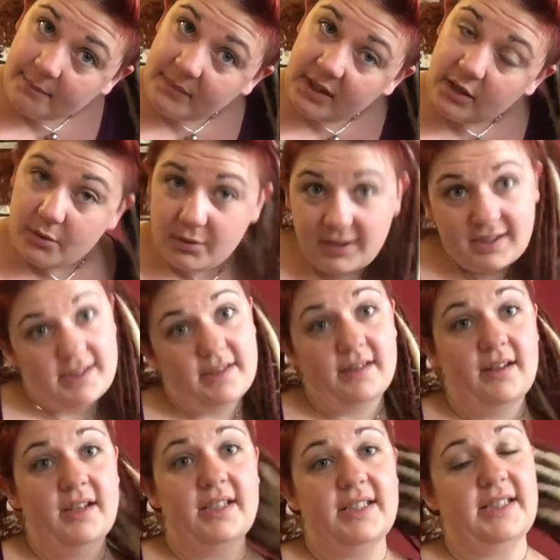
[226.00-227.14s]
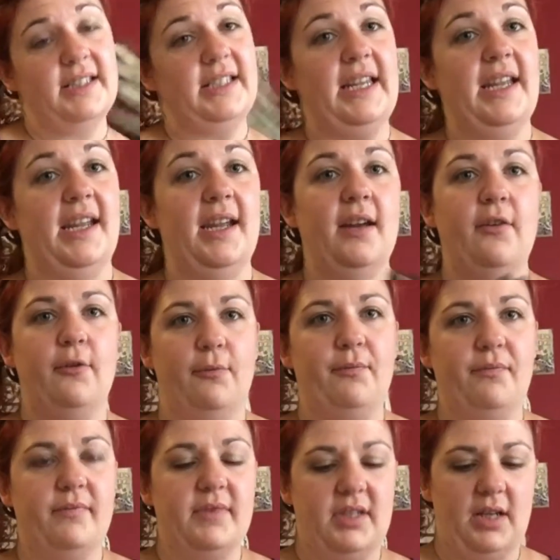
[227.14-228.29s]
You can see,
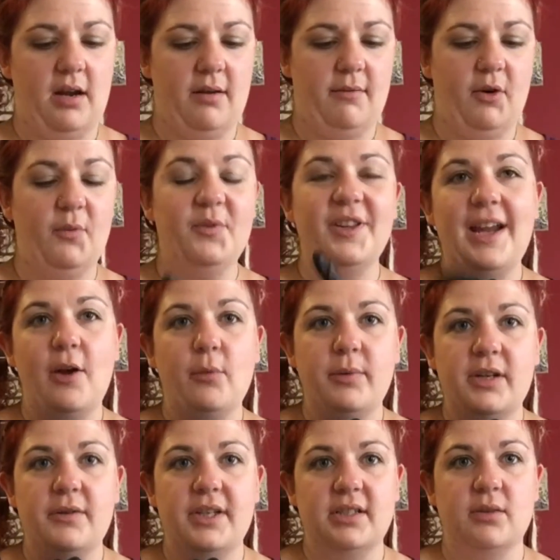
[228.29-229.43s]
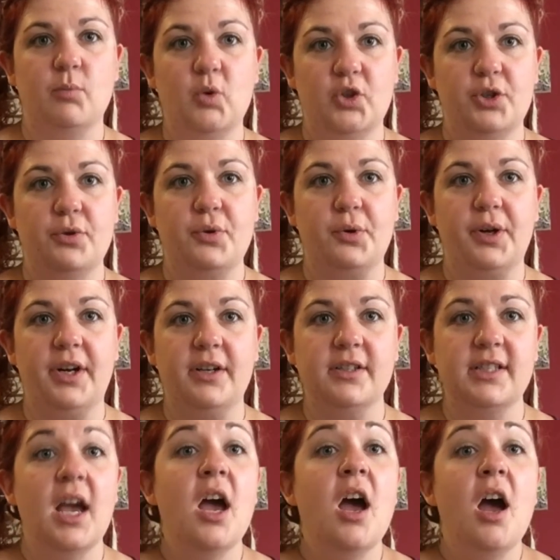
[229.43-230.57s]
hopefully I'll be doing some more tutorials
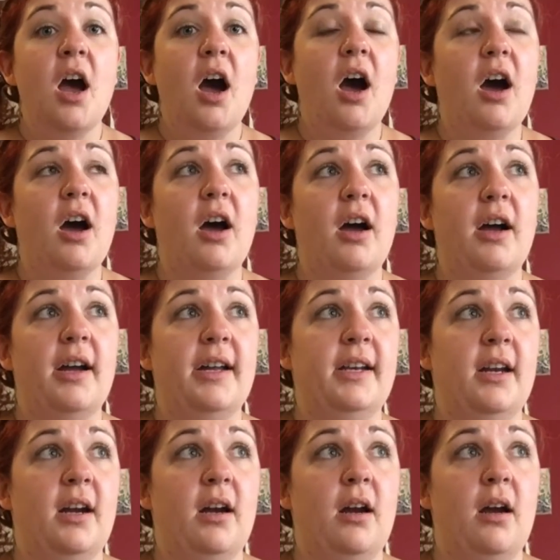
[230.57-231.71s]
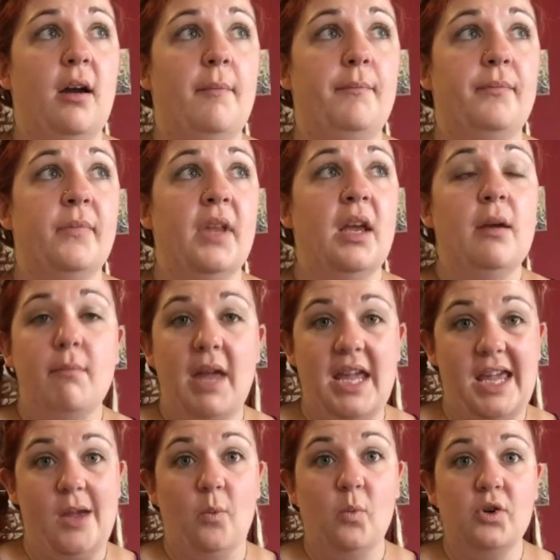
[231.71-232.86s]
on
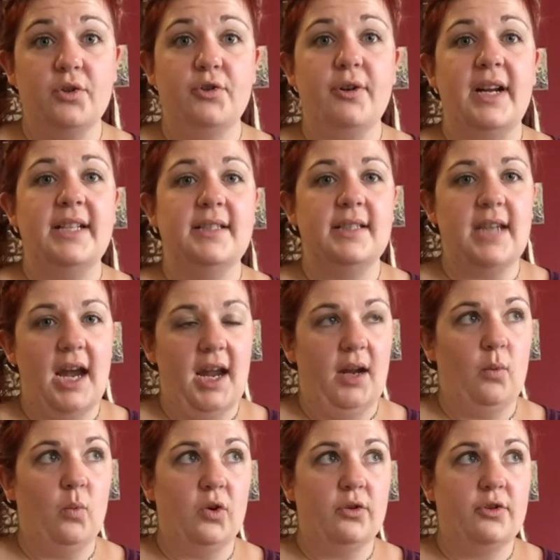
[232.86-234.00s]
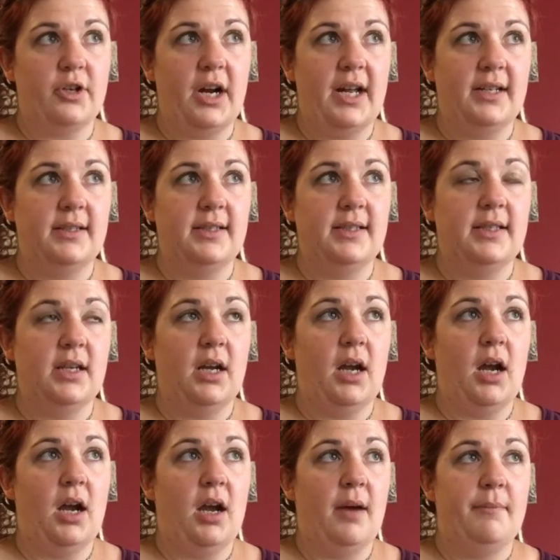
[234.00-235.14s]
making wool dreads, dyeing wool dreads.
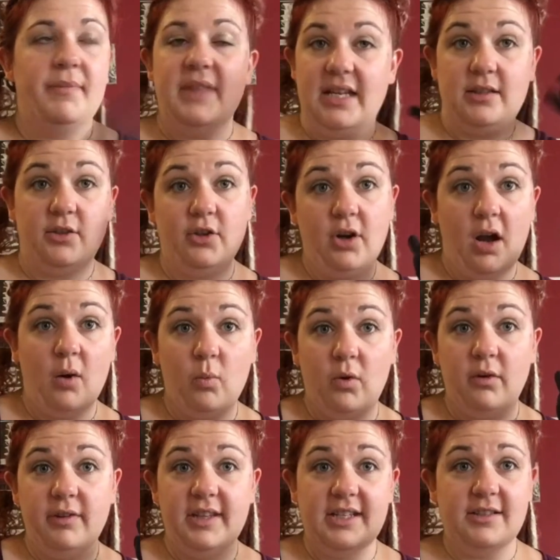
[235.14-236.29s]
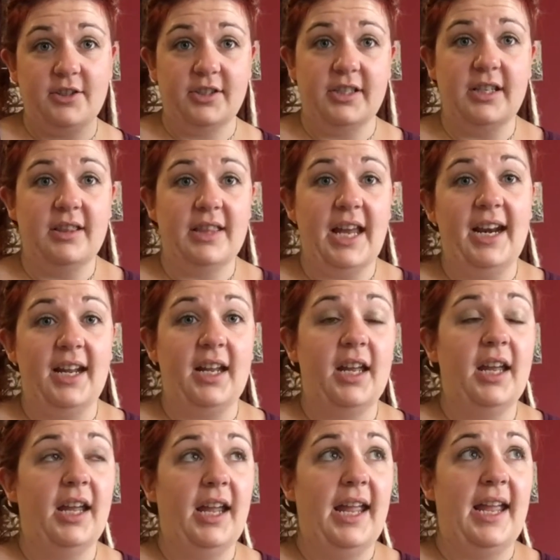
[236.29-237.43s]
These are not wool, these are synthetic,
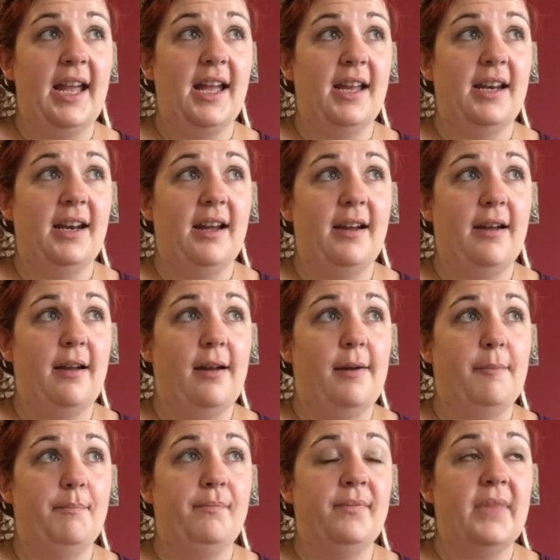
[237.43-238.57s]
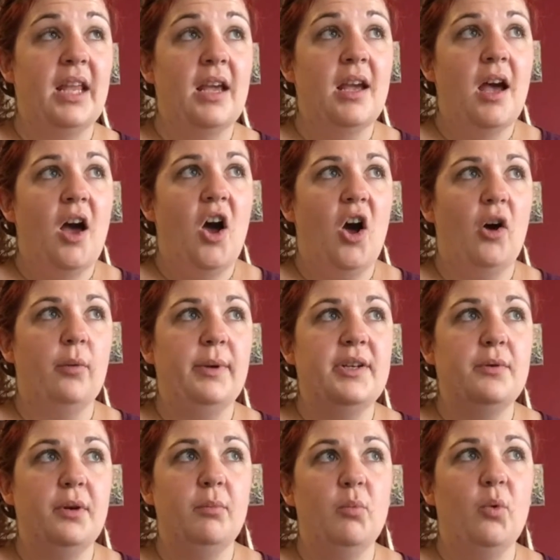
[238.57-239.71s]
and I'll be
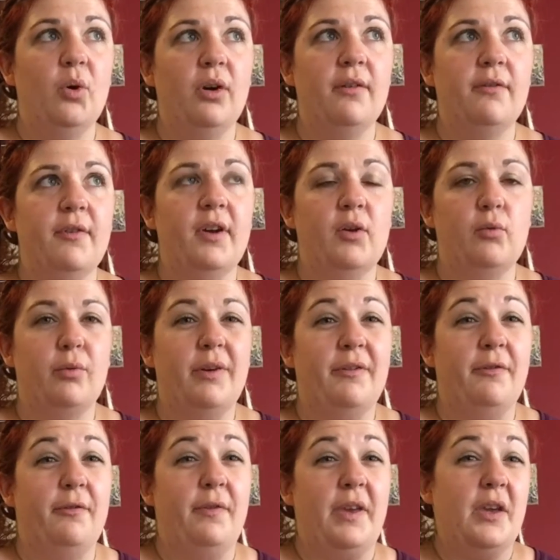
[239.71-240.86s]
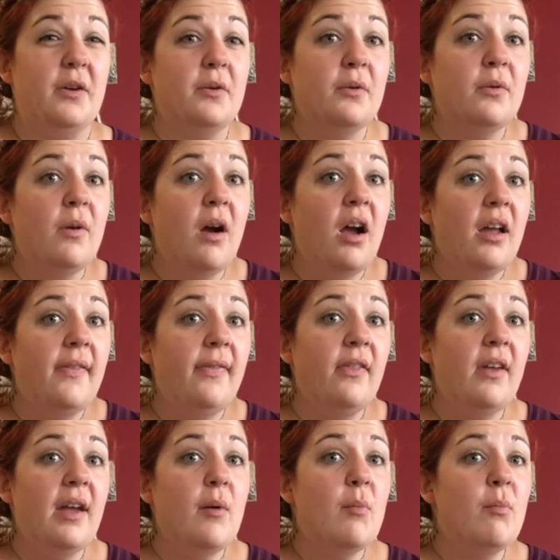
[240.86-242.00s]
doing more a review on
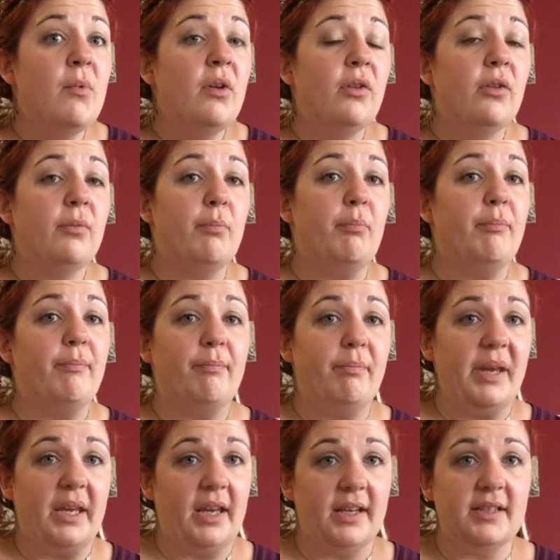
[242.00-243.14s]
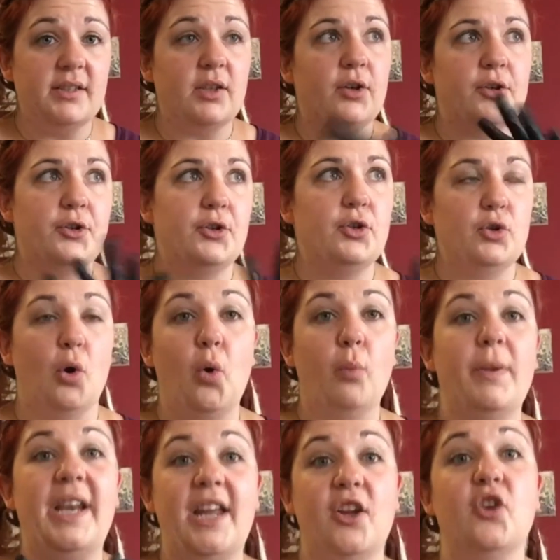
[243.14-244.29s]
them because there are so
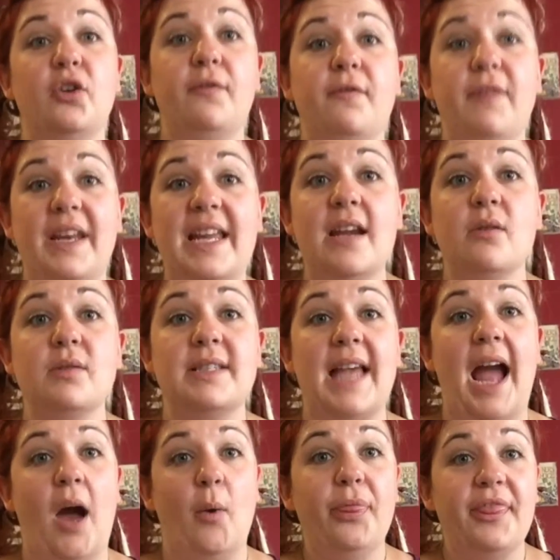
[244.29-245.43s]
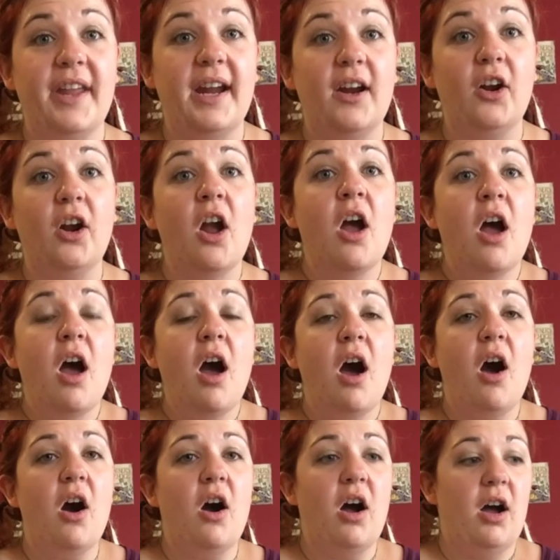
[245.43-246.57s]
many good videos out there
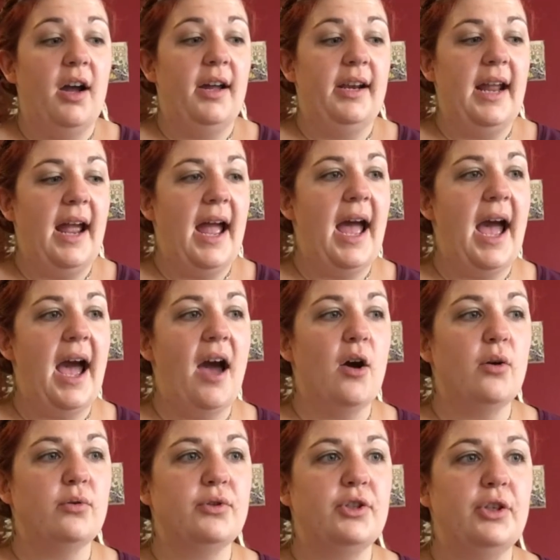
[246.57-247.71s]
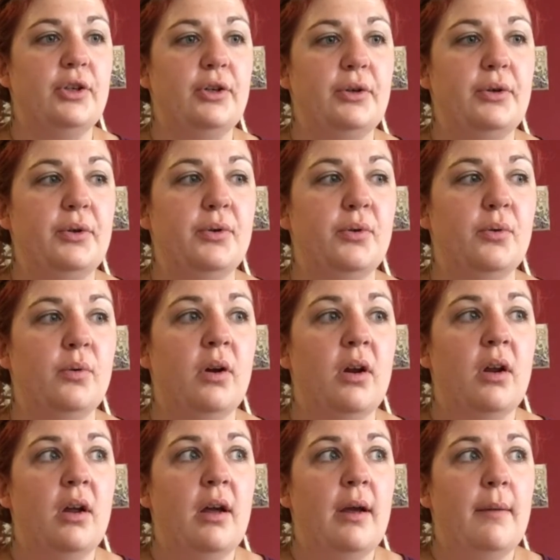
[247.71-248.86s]
on how to
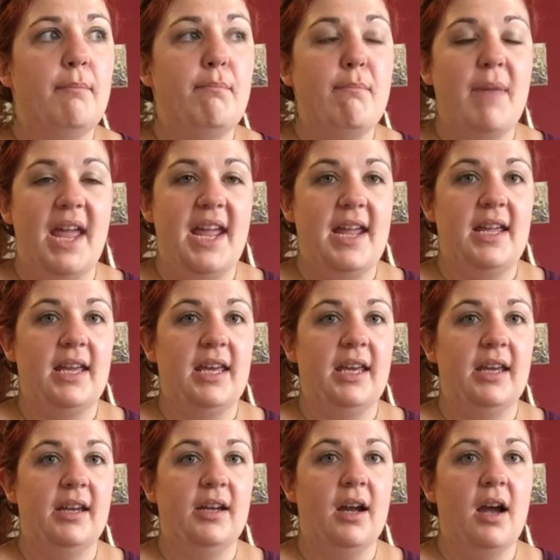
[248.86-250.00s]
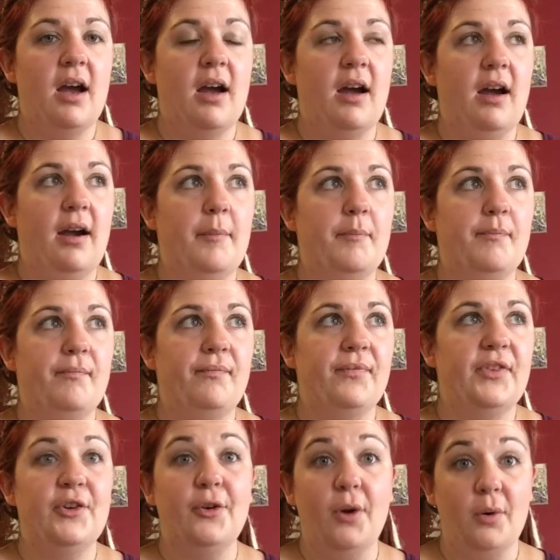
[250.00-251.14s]
make
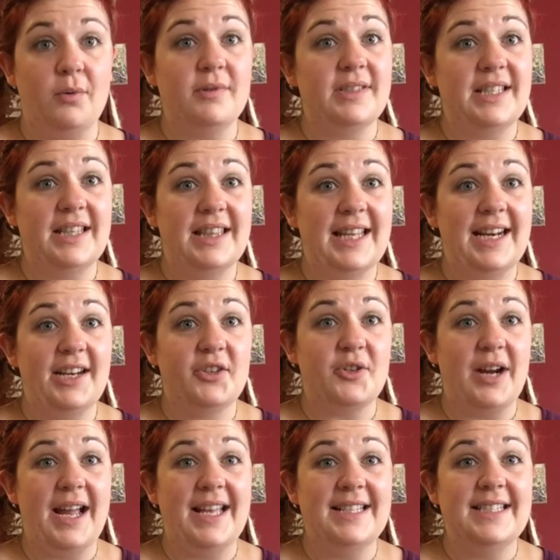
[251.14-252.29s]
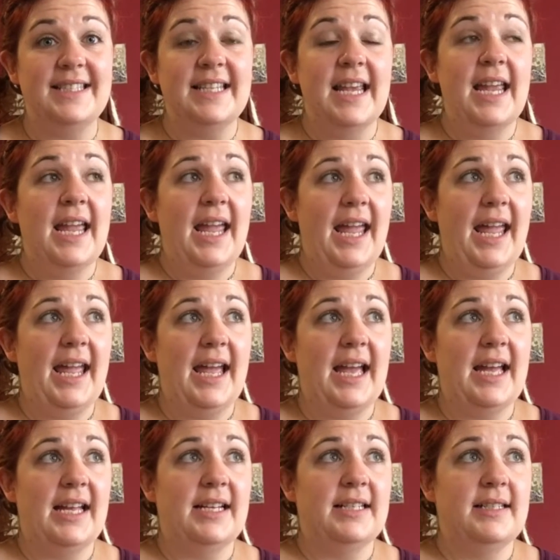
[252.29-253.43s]
your own synthetic dreads,
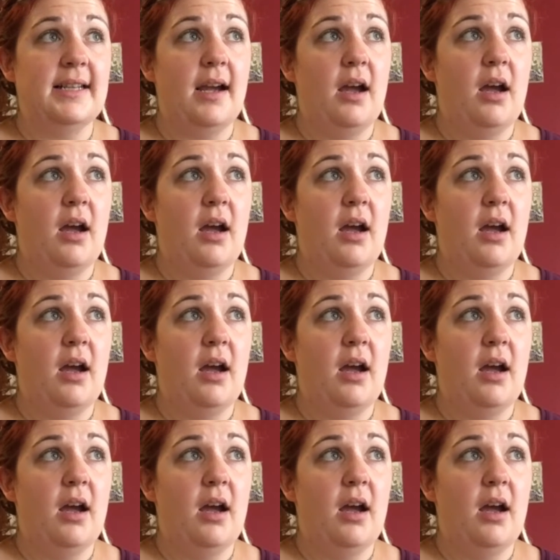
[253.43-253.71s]
and